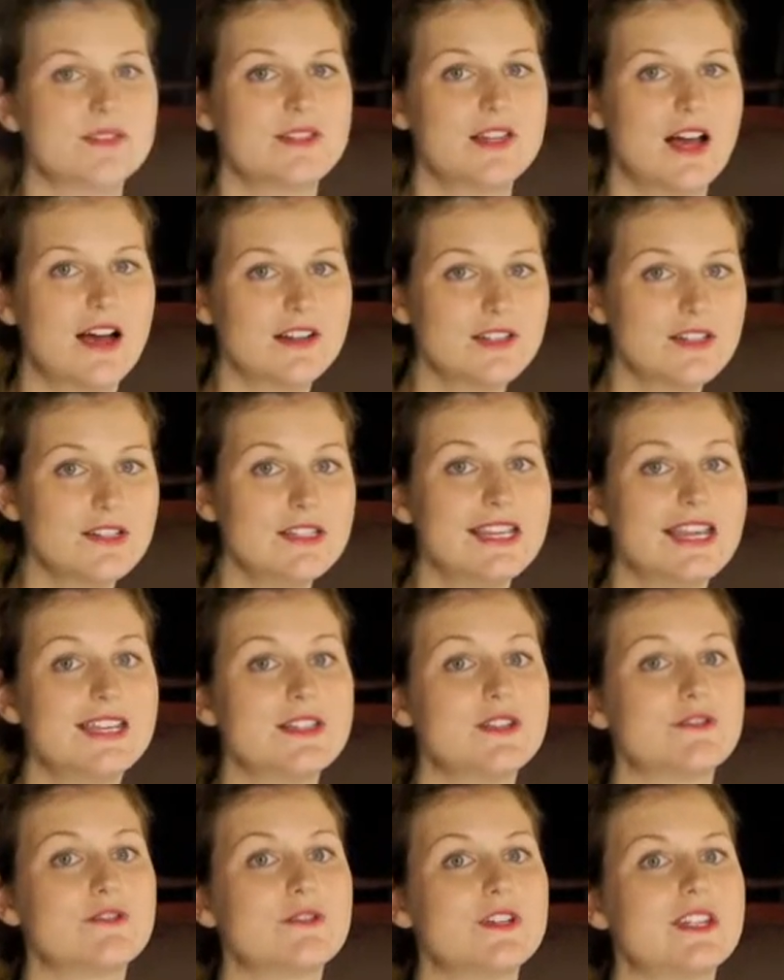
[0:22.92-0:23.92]
Dr.
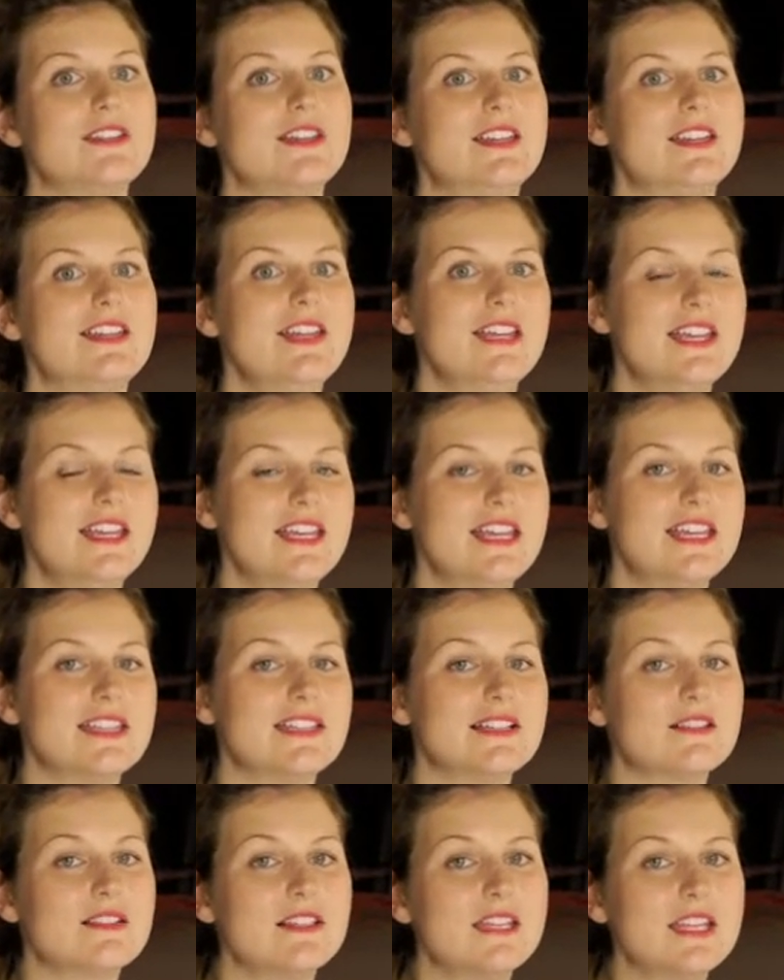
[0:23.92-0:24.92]
Daniel Friedland
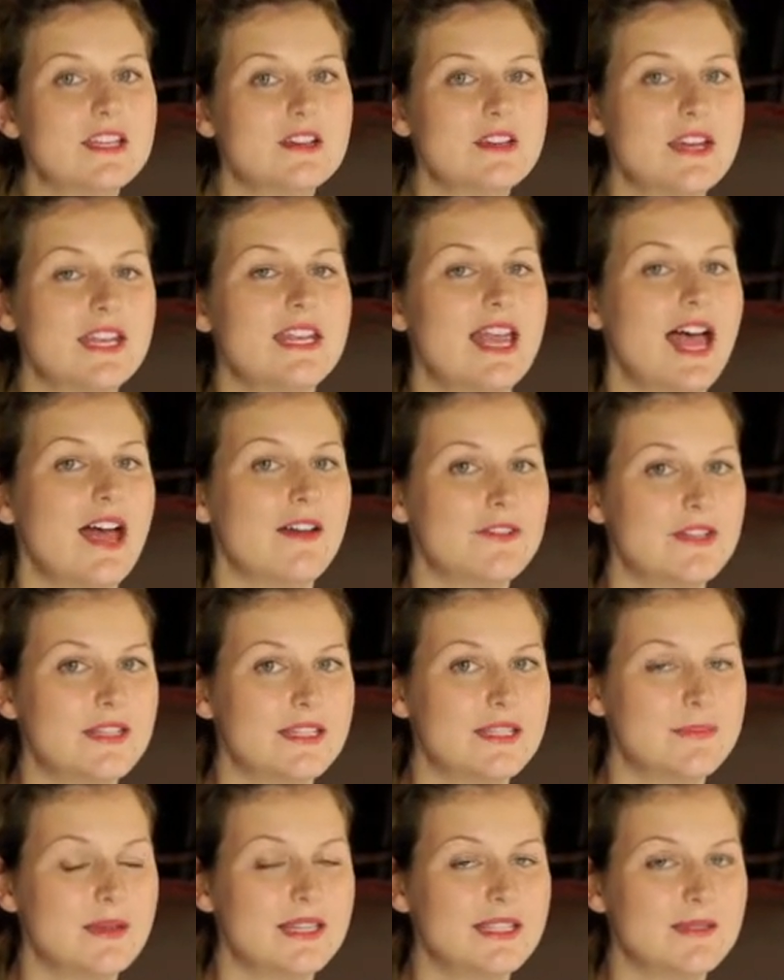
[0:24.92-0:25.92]
is a leader in
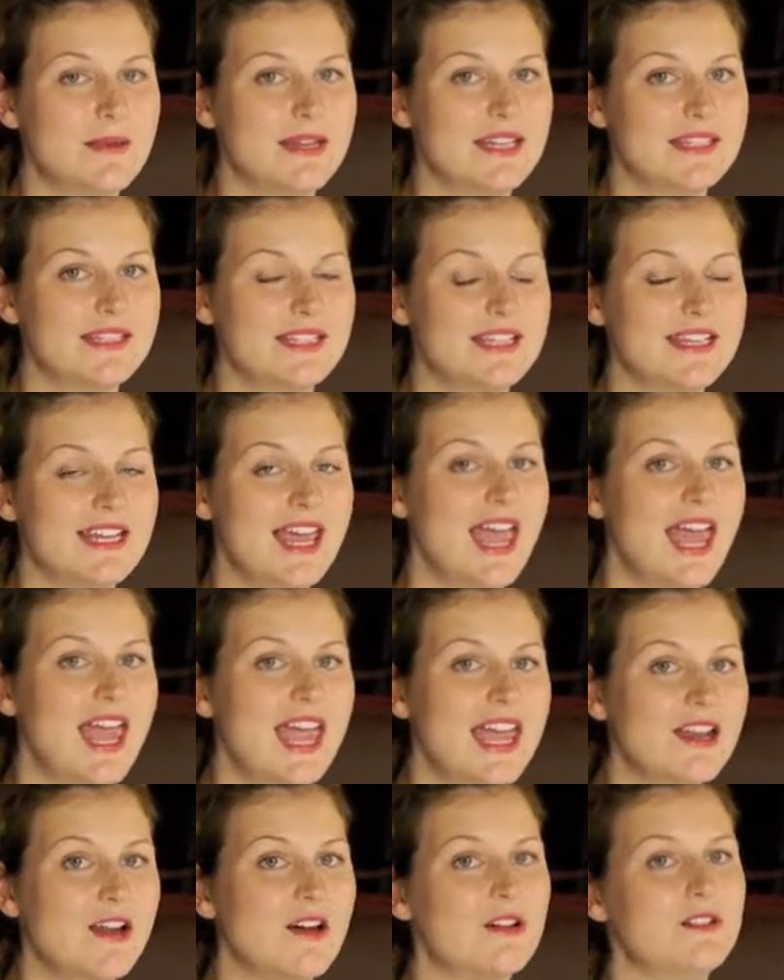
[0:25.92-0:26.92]
evidence based medicine
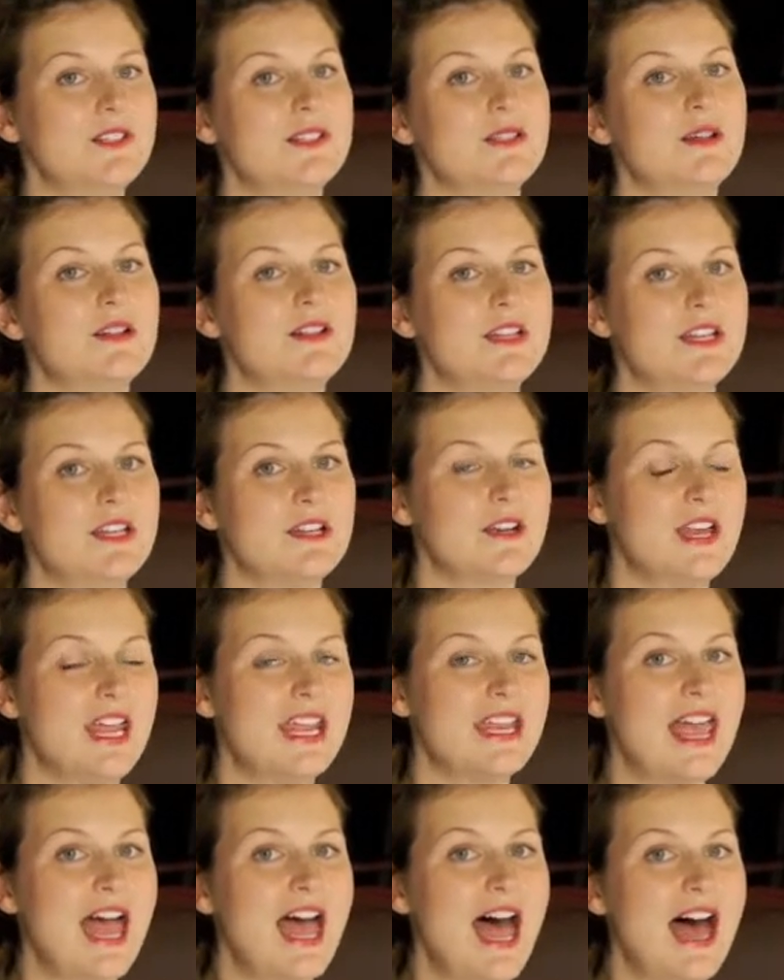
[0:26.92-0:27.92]
and also a leader
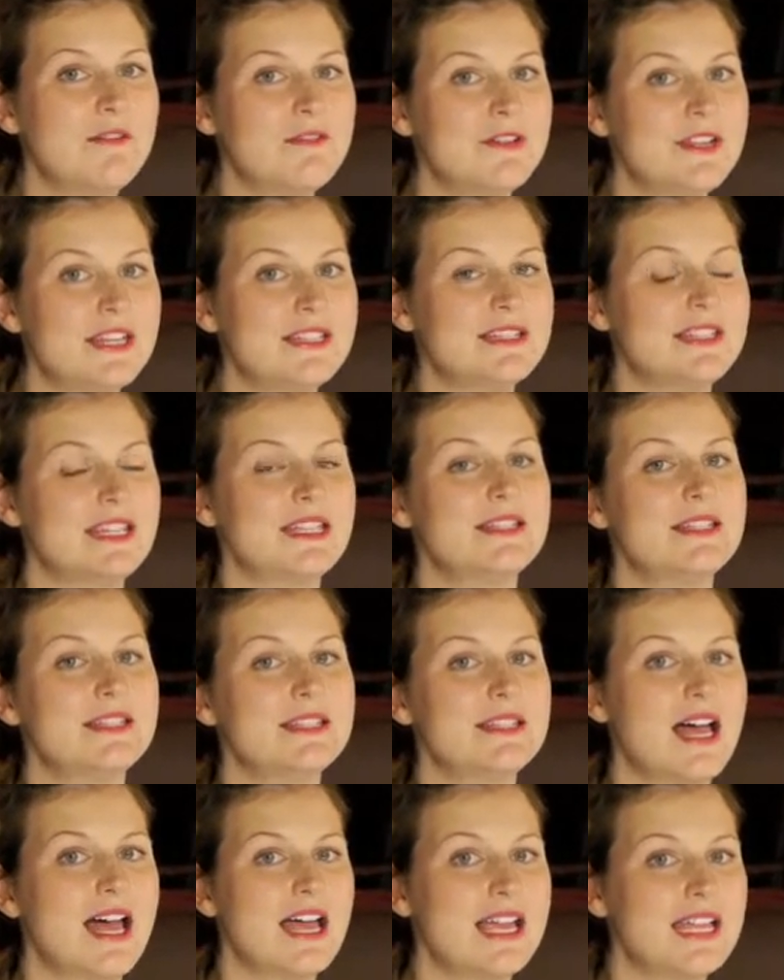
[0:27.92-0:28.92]
in evidence and
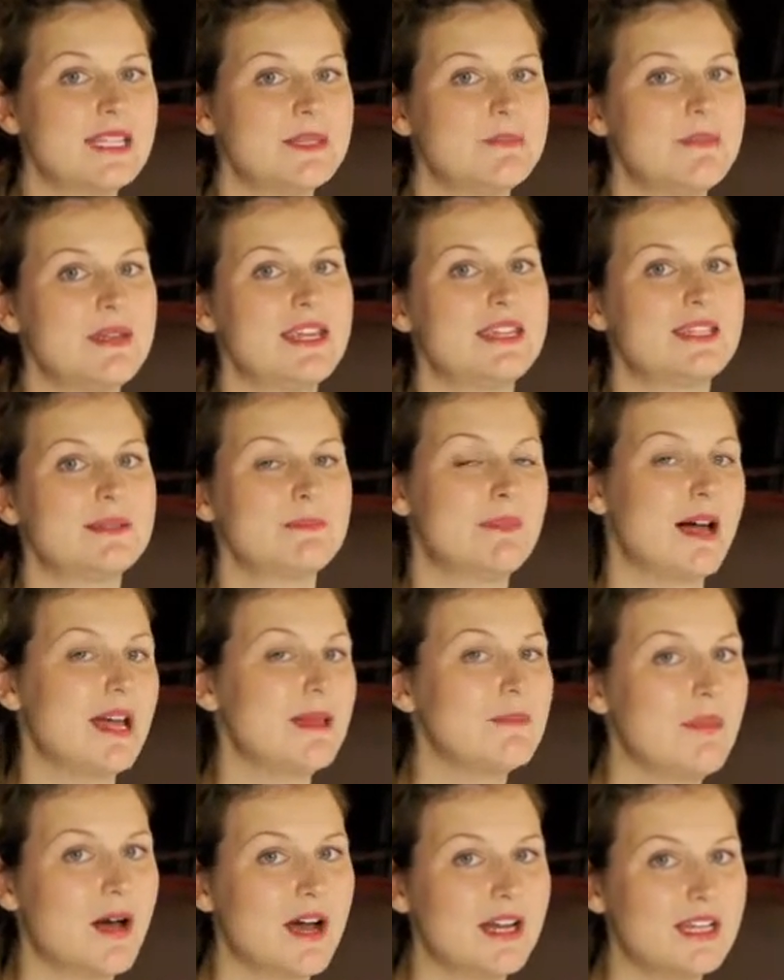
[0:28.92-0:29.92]
science based
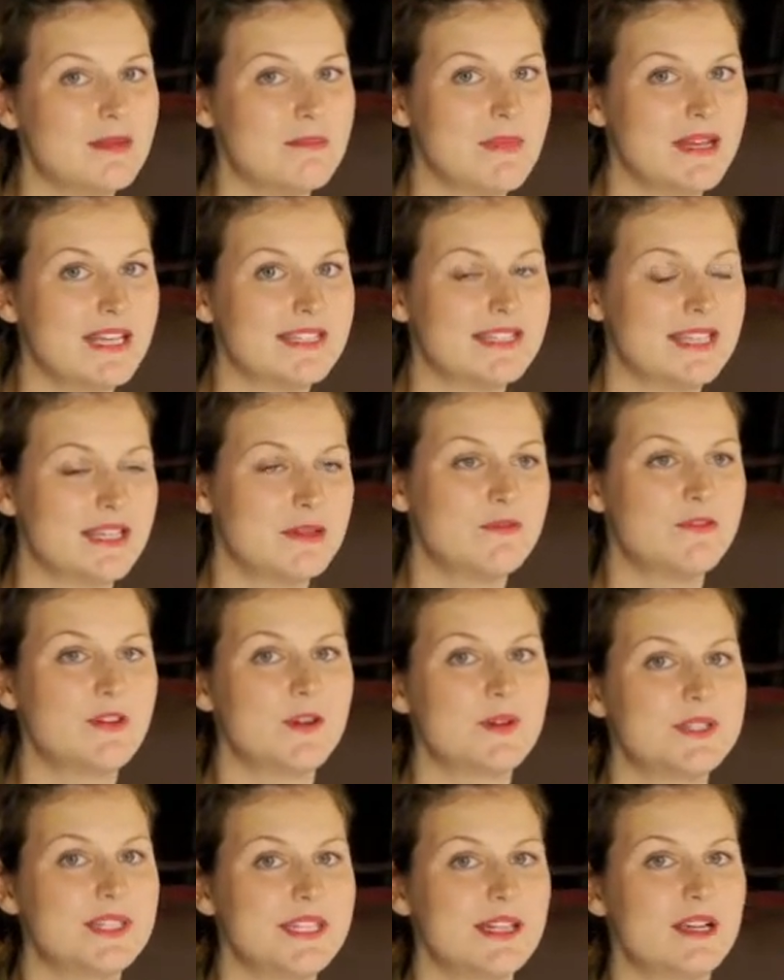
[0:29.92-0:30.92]
mind body medicine,
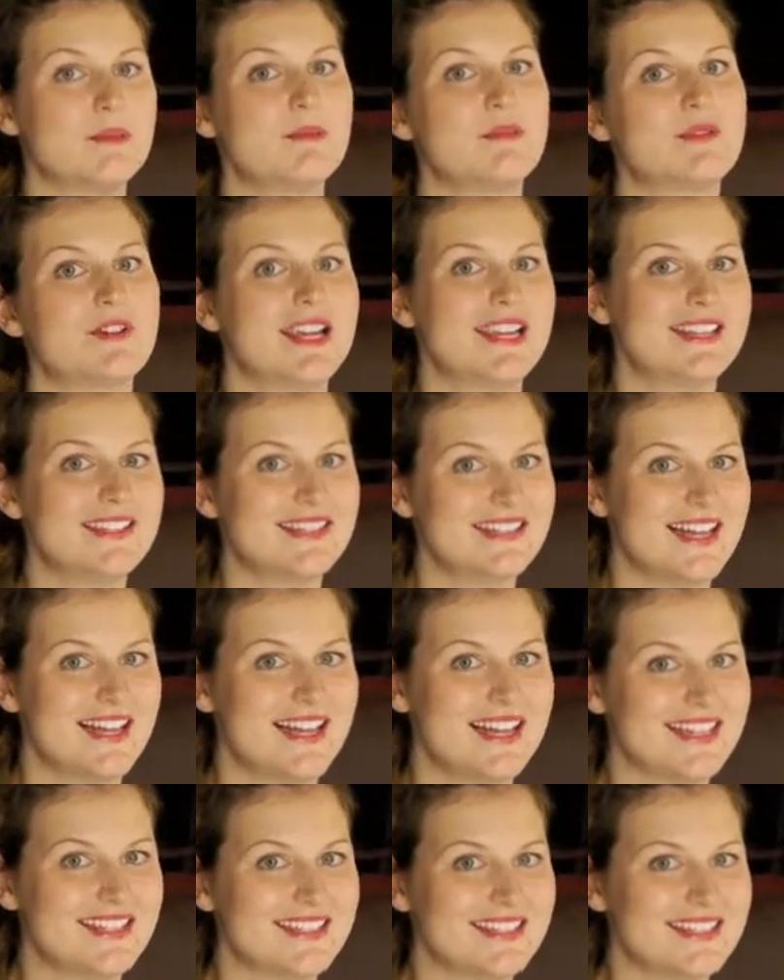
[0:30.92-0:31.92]
focusing on brain
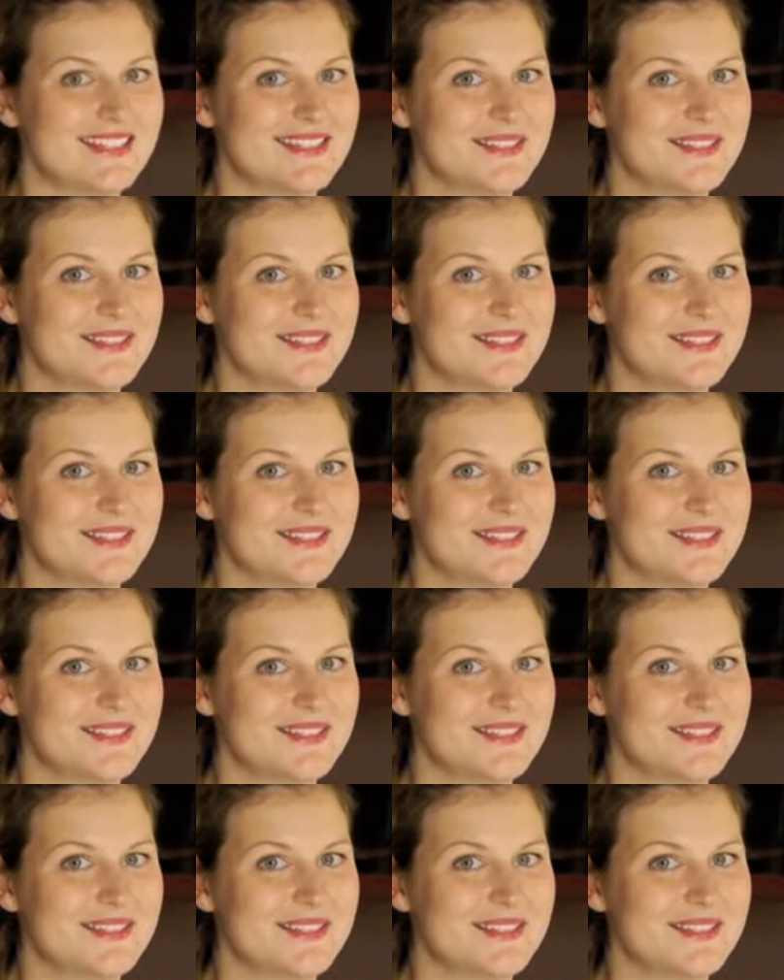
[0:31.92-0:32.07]
science.